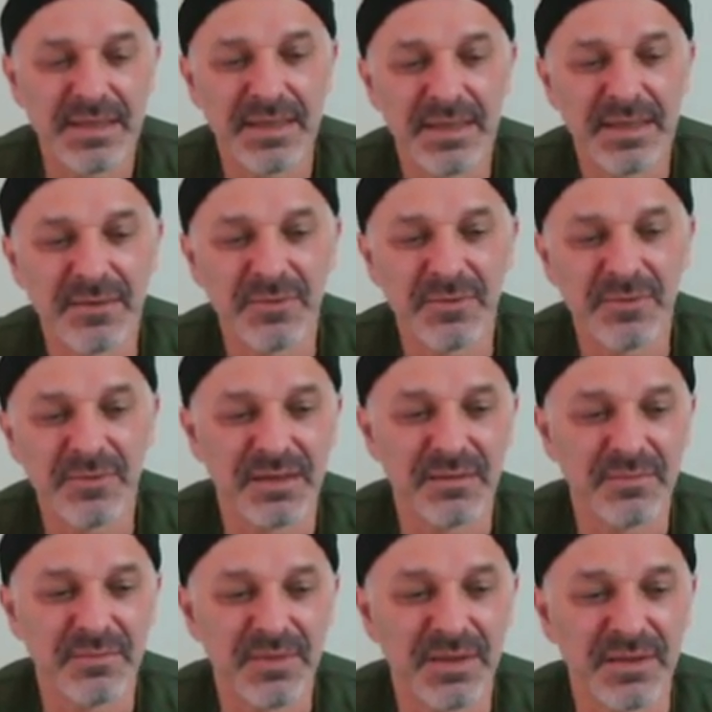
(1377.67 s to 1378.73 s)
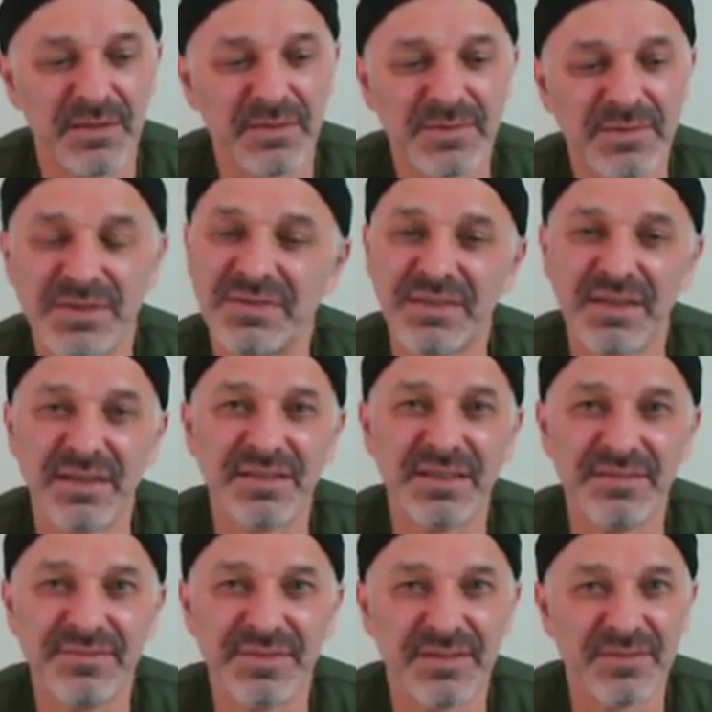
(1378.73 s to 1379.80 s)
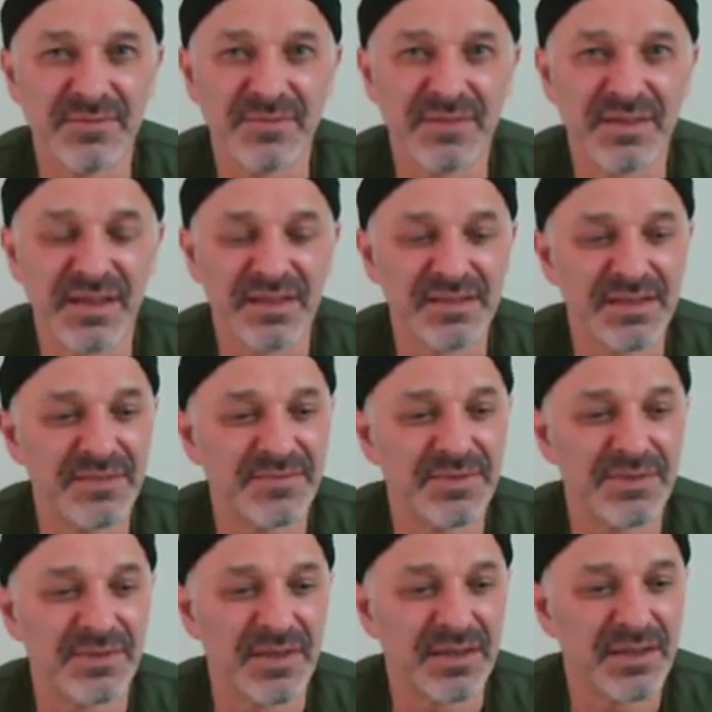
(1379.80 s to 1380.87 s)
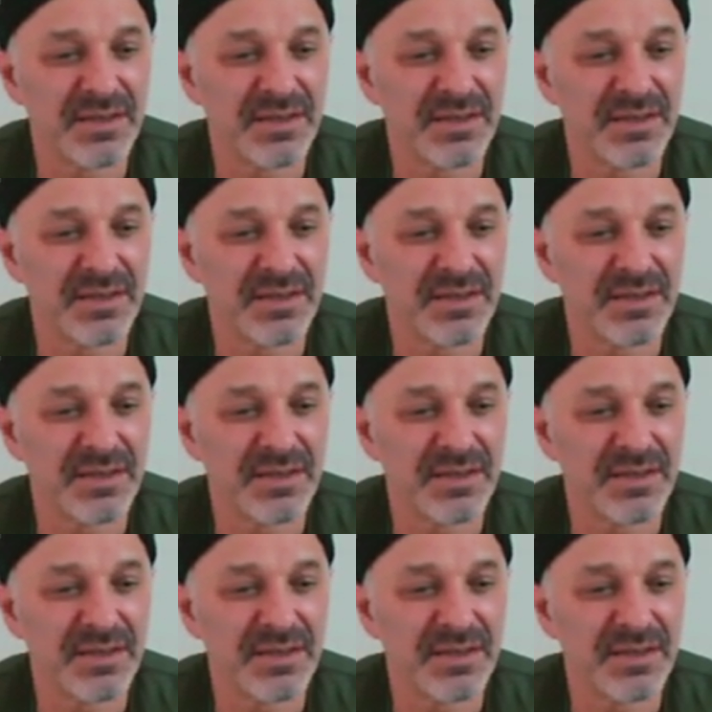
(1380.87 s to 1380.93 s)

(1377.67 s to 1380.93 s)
which it's just Antifa, the Antifa drug,